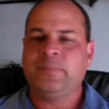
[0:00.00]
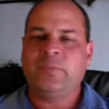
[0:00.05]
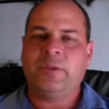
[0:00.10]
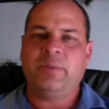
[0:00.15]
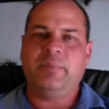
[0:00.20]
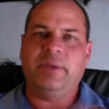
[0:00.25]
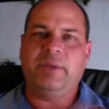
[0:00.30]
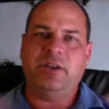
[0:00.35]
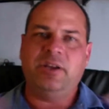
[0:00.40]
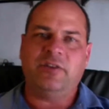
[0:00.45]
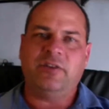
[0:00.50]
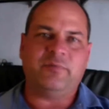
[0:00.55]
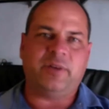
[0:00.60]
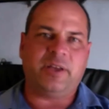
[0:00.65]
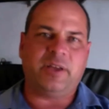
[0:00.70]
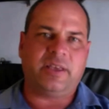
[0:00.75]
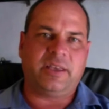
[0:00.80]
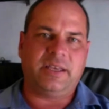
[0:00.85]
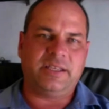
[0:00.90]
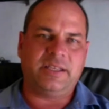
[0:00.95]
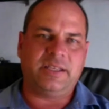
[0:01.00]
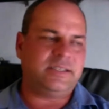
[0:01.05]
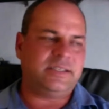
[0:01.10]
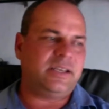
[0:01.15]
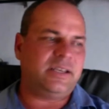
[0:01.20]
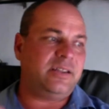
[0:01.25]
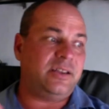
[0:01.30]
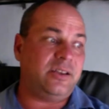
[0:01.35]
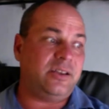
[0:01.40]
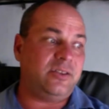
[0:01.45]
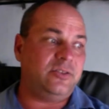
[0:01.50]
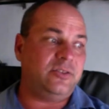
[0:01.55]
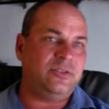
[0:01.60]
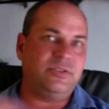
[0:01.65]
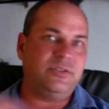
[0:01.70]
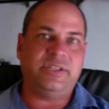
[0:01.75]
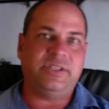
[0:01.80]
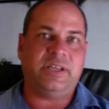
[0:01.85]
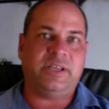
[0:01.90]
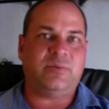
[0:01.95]
Many of my guests say they don't
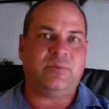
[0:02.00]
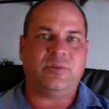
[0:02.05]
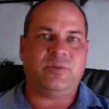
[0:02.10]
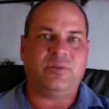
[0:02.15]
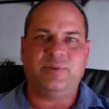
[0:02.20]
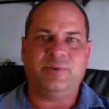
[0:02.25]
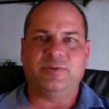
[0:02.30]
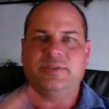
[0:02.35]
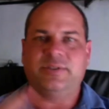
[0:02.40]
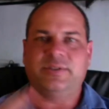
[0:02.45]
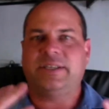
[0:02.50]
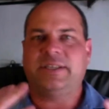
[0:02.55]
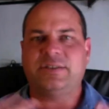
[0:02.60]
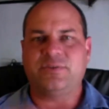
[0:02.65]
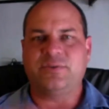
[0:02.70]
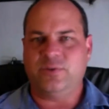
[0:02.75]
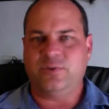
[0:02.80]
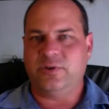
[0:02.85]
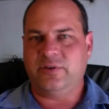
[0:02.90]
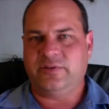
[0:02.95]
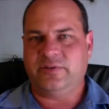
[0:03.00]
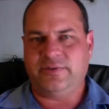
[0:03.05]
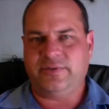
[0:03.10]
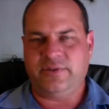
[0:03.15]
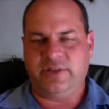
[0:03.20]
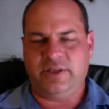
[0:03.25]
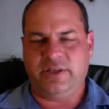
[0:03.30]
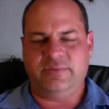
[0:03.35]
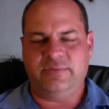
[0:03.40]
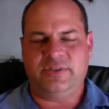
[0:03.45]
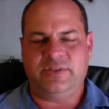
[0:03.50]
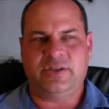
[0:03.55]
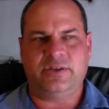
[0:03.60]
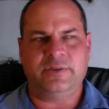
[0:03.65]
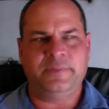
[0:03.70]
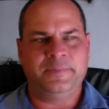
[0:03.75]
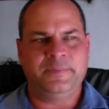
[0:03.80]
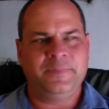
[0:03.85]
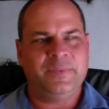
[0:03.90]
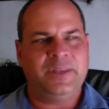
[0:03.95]
use Tabard because it doesn't work for them.
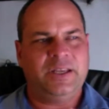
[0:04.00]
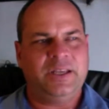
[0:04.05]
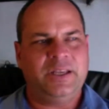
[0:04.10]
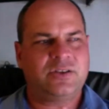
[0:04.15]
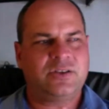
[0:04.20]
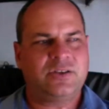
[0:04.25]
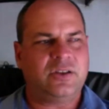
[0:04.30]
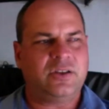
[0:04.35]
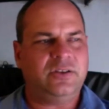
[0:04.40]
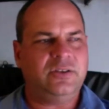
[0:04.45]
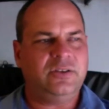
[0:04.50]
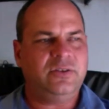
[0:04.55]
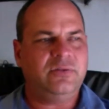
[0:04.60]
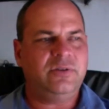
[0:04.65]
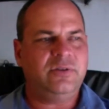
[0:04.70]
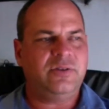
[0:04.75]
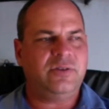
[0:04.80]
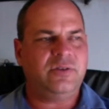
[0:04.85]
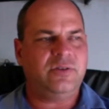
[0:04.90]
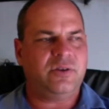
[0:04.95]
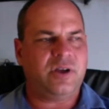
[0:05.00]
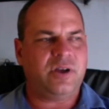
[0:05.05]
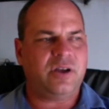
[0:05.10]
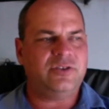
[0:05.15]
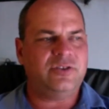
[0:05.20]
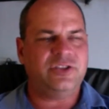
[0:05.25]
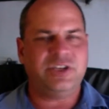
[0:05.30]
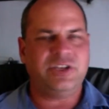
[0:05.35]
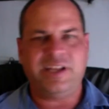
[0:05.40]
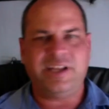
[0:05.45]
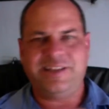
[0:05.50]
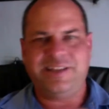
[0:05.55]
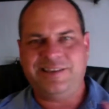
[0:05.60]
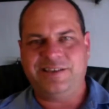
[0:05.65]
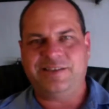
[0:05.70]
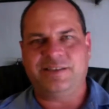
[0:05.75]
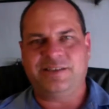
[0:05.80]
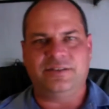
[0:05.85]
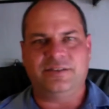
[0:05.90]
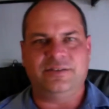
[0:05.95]
So it's got to do with your own
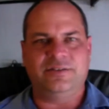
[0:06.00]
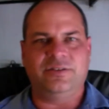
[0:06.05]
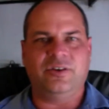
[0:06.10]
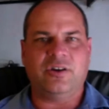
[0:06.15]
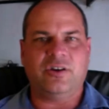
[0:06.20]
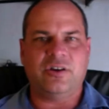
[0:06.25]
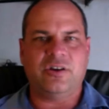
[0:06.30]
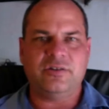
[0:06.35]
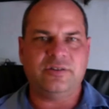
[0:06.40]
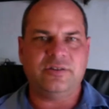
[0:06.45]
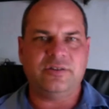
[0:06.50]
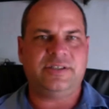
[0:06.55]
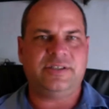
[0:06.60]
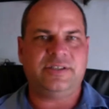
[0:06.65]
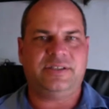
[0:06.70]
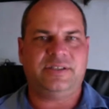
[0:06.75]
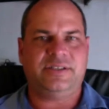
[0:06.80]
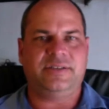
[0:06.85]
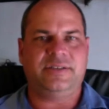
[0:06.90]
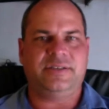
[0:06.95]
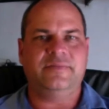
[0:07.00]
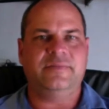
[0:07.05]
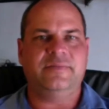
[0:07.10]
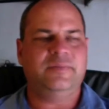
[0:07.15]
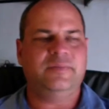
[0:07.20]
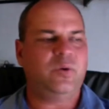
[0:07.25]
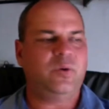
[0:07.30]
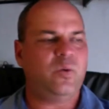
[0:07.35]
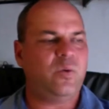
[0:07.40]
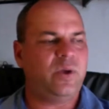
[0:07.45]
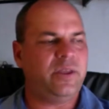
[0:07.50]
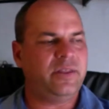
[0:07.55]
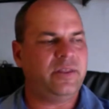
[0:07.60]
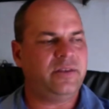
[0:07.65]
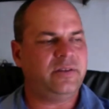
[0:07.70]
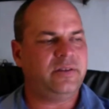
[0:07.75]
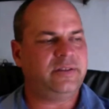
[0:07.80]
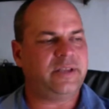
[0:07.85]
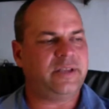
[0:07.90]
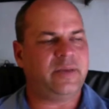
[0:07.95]
genetics and your own system
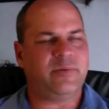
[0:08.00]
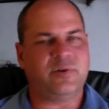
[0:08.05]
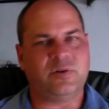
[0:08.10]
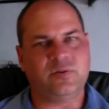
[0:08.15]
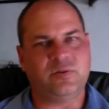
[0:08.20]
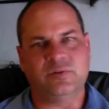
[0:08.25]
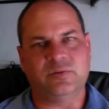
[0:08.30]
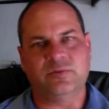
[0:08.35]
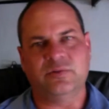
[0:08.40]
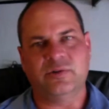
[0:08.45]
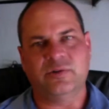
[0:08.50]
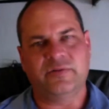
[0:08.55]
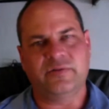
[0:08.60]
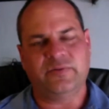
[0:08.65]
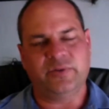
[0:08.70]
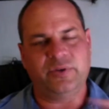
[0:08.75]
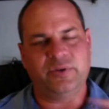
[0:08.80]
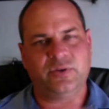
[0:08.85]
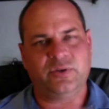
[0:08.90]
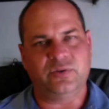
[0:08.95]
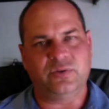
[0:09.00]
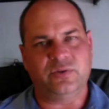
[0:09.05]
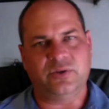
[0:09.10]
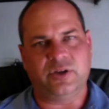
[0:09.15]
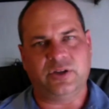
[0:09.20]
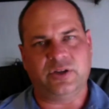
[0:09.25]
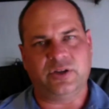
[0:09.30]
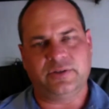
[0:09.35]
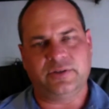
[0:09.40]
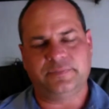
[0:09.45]
whether Tabard will work for you or not.